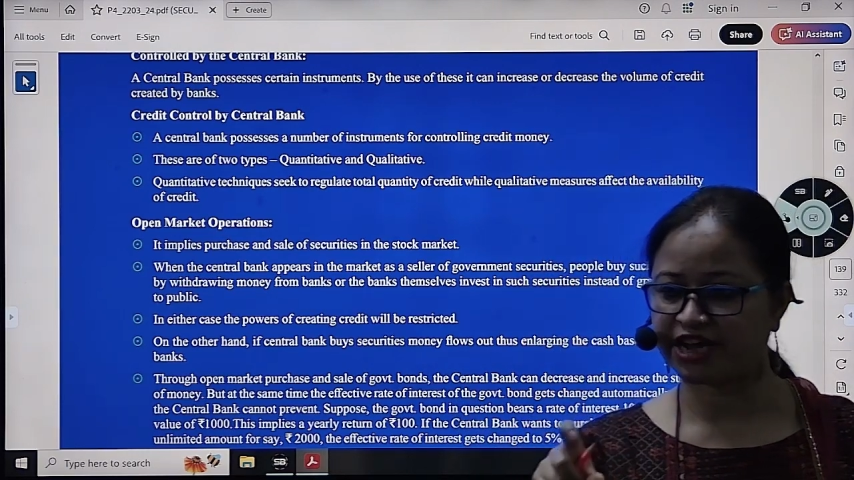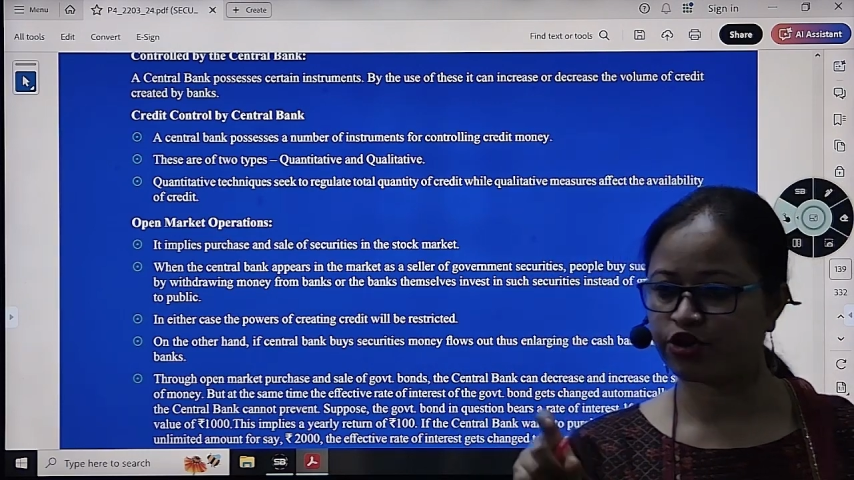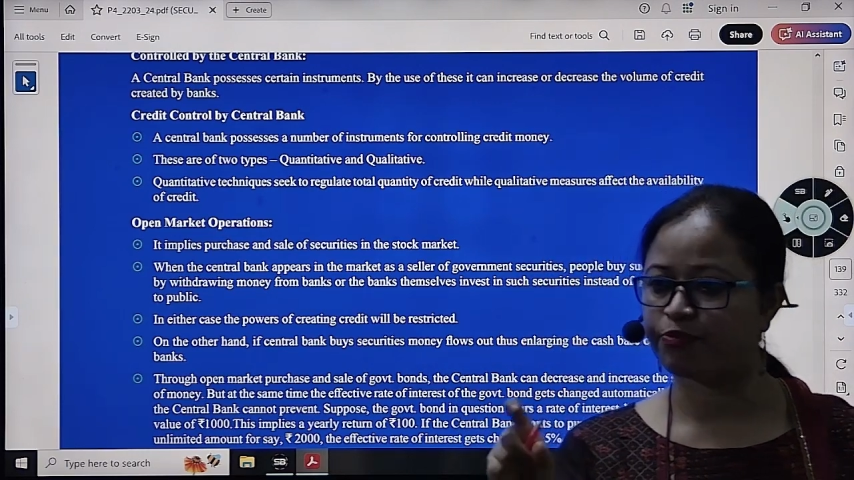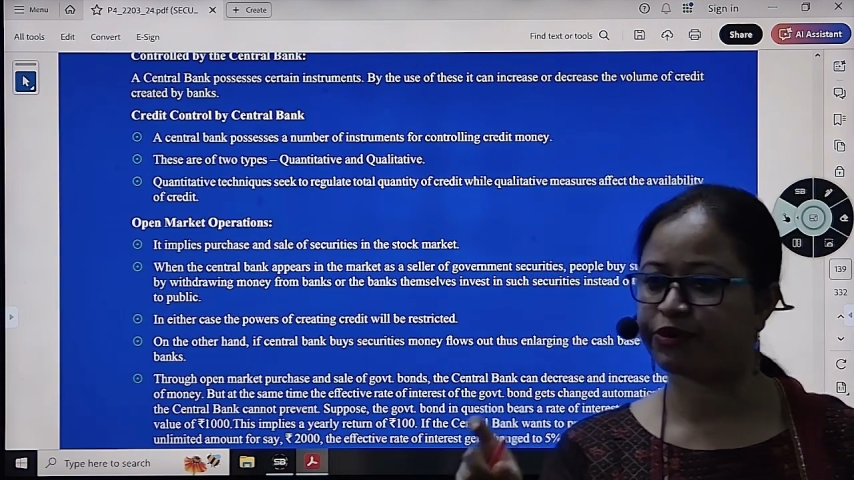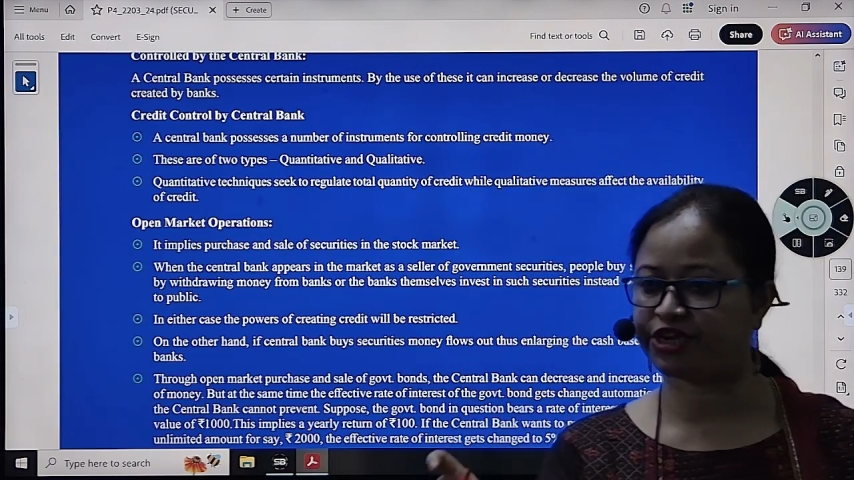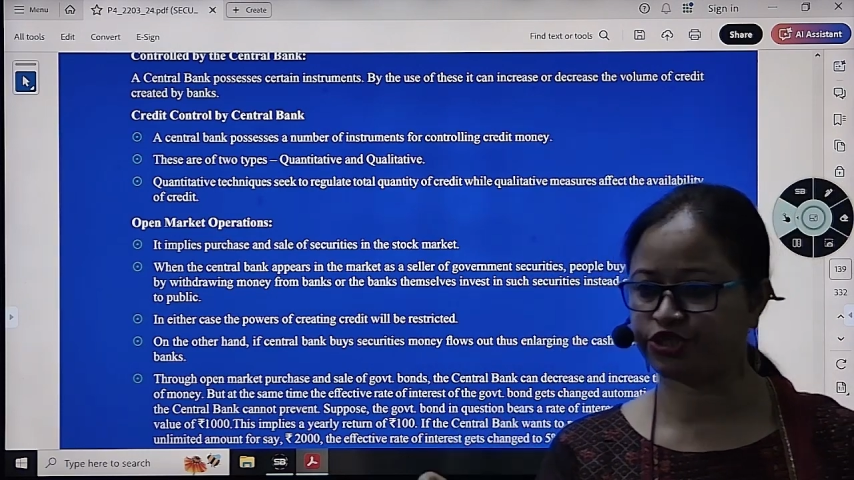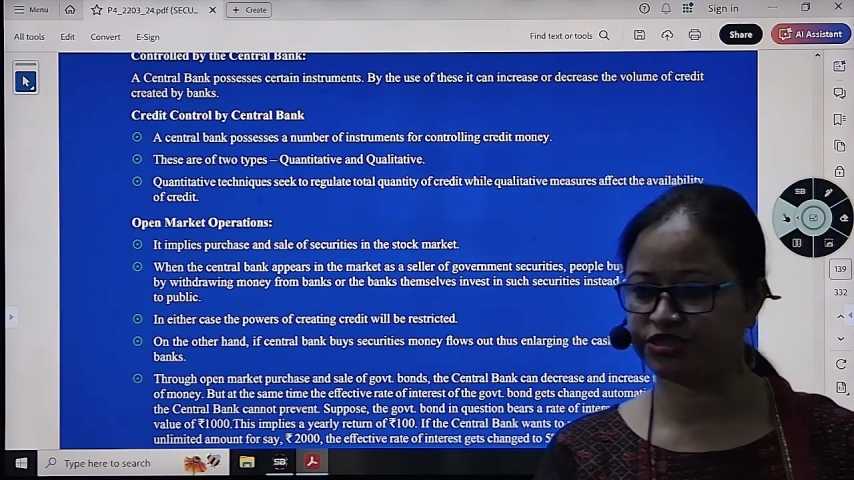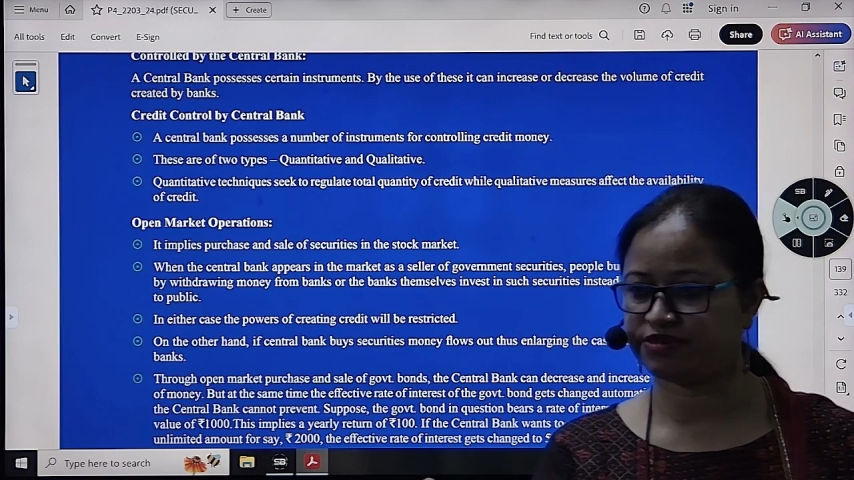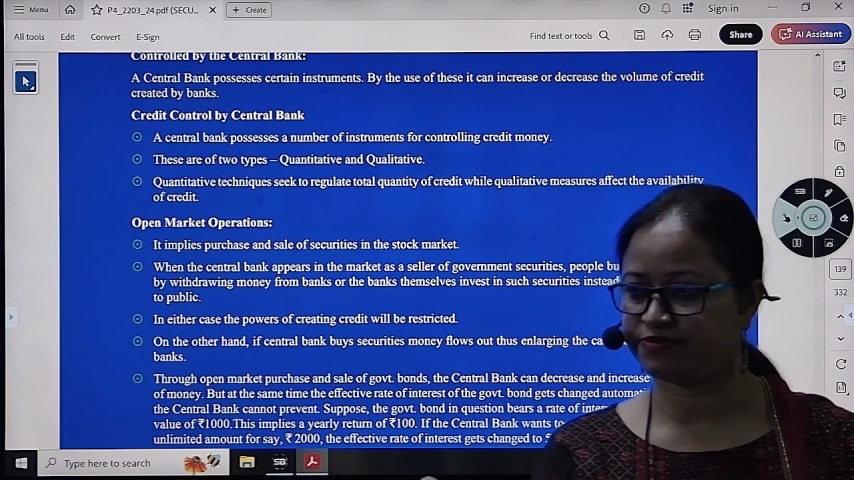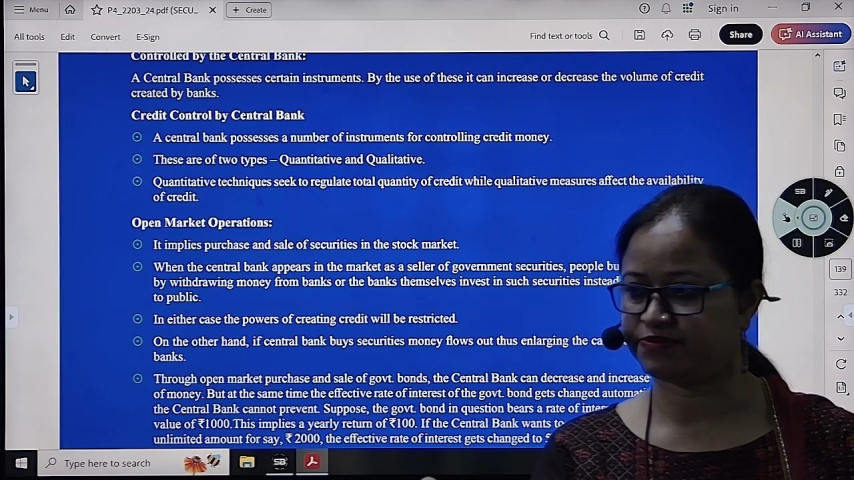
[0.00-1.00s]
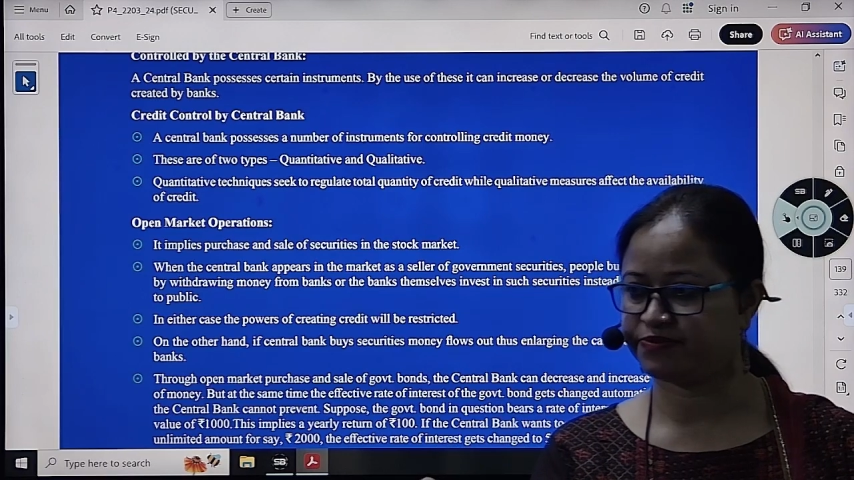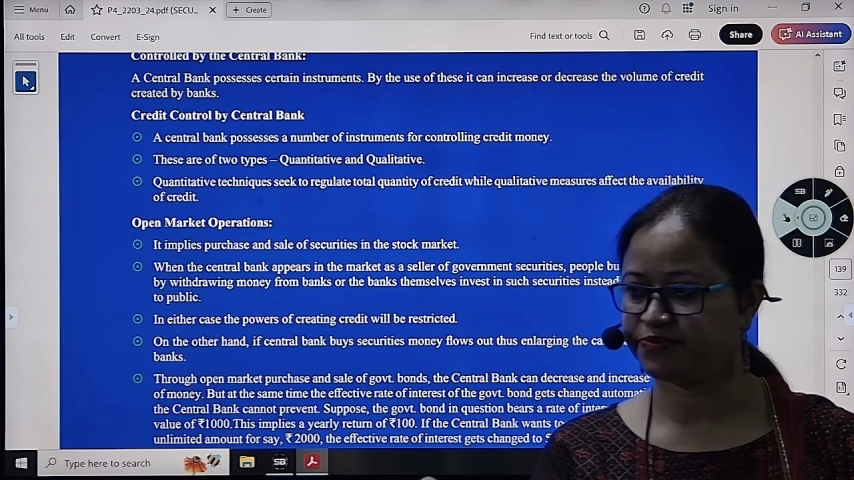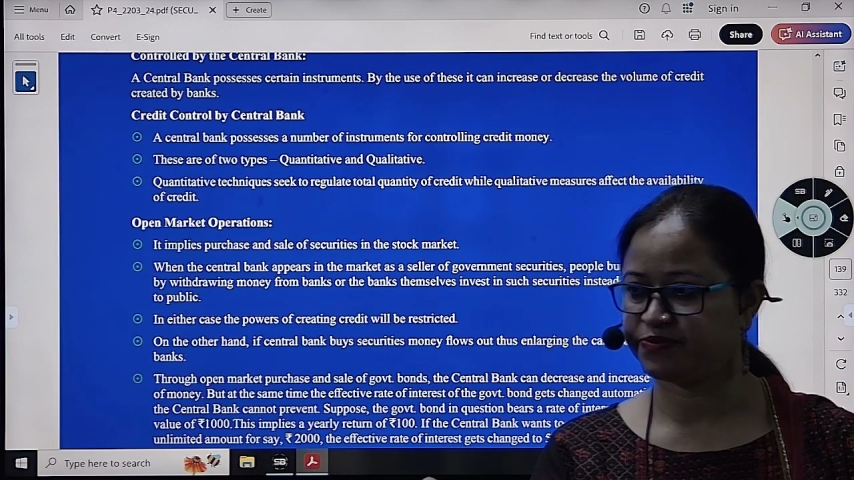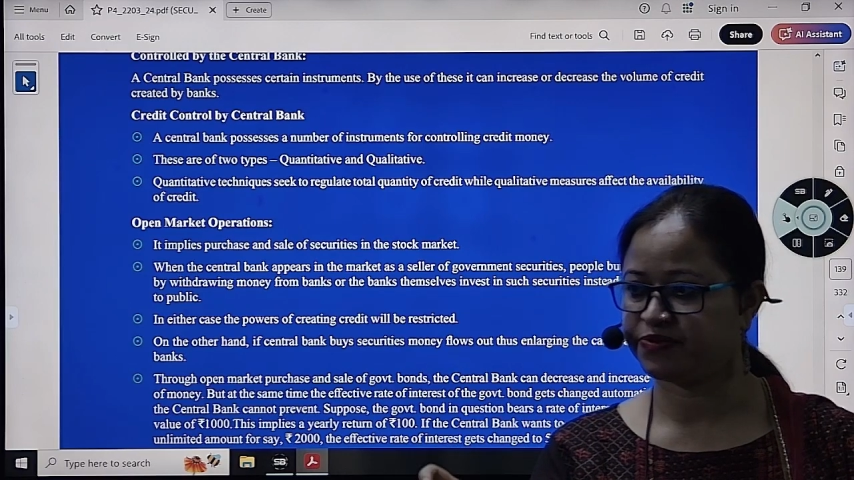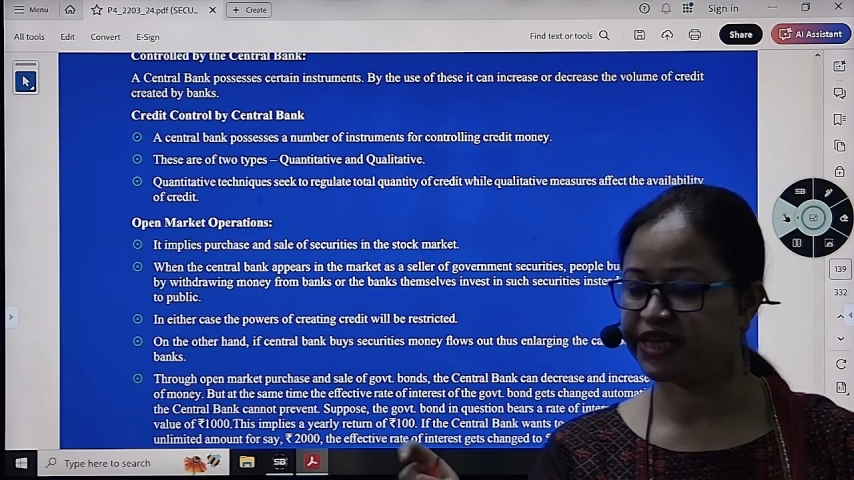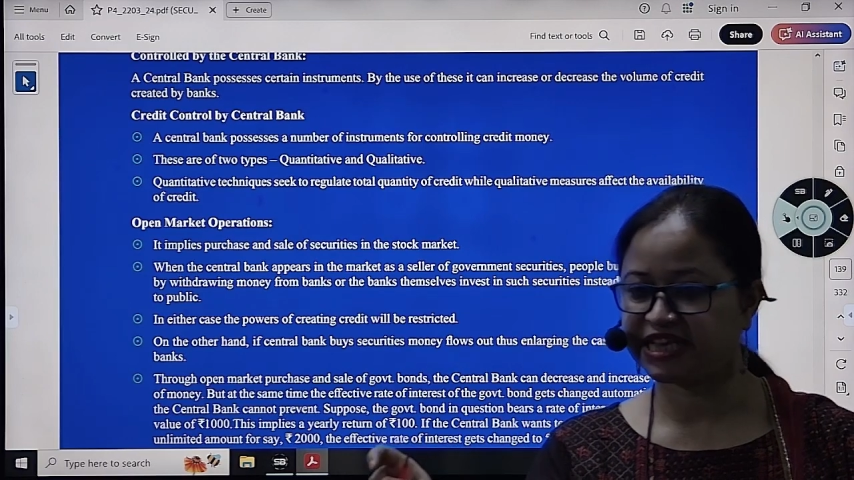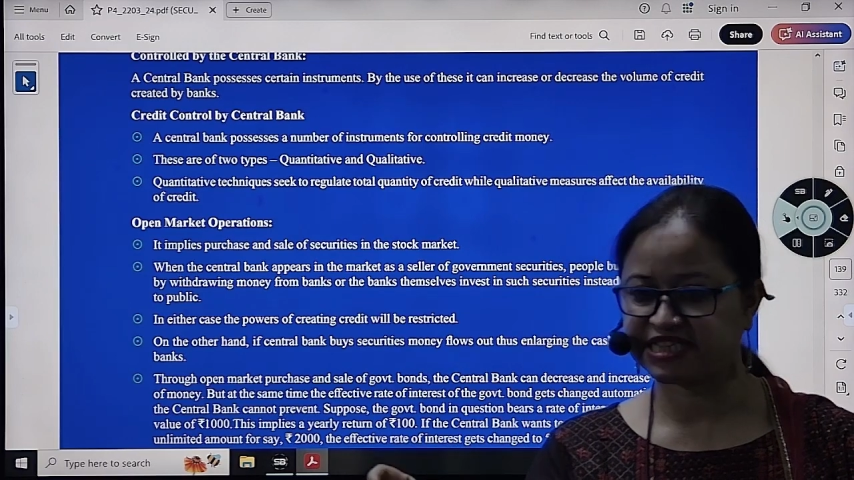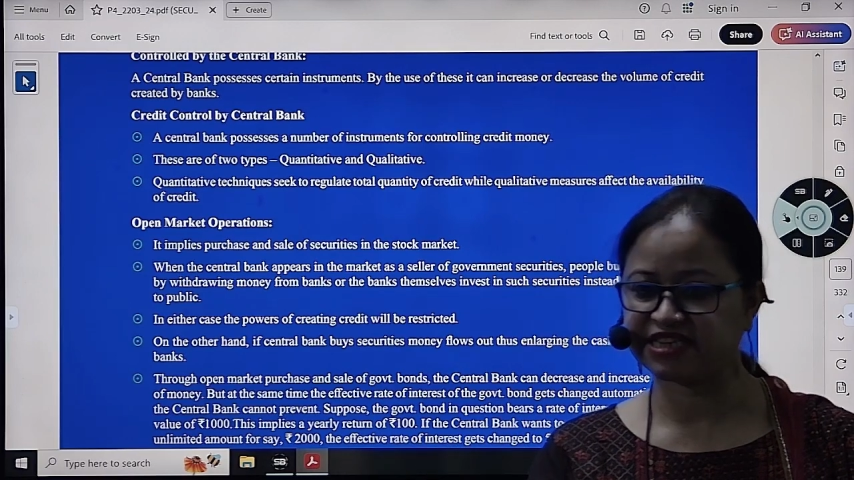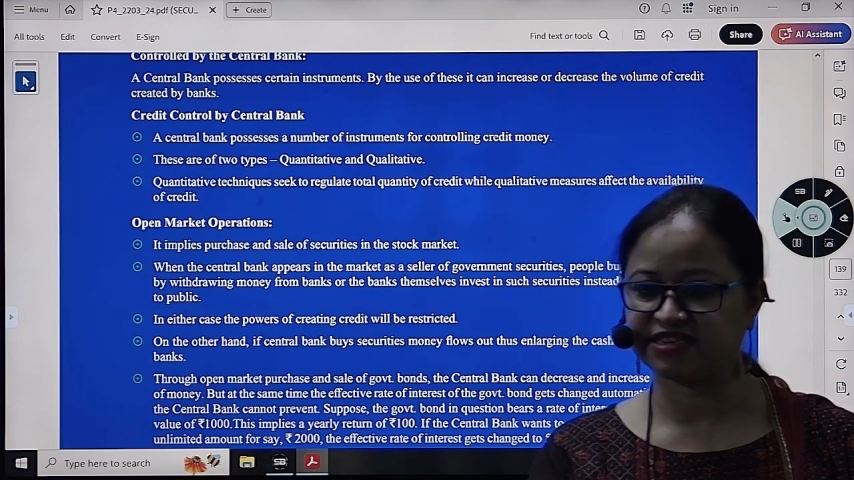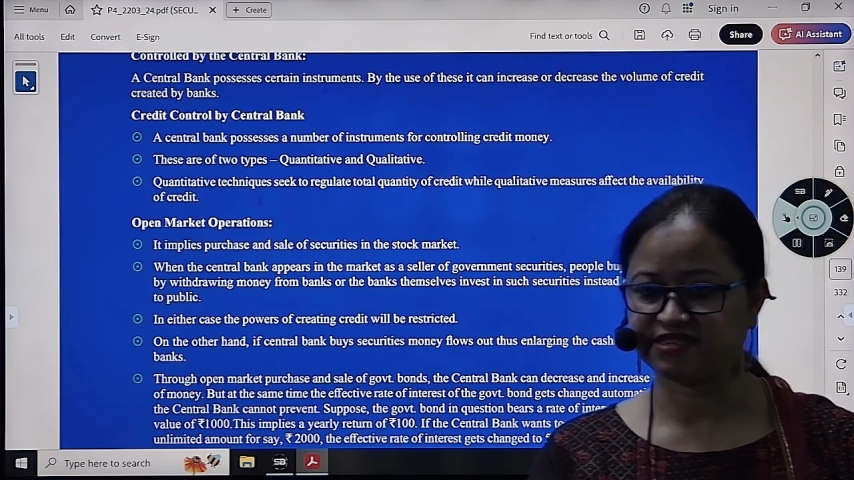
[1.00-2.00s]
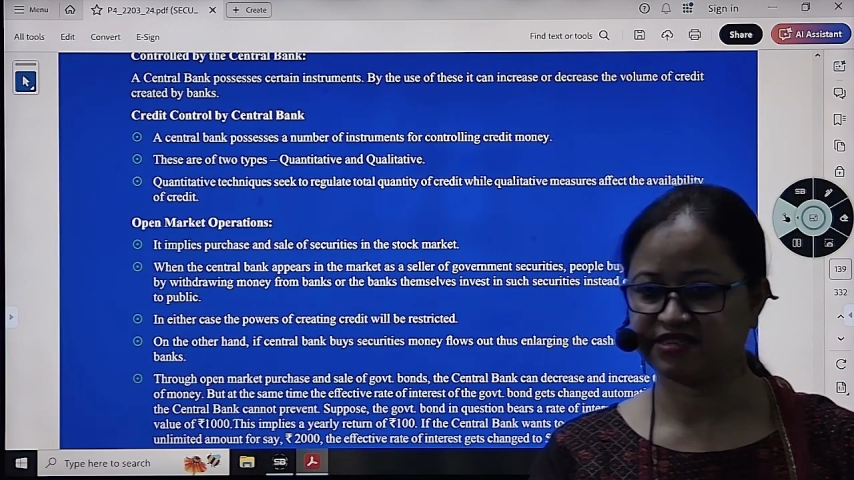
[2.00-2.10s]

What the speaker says: operation is a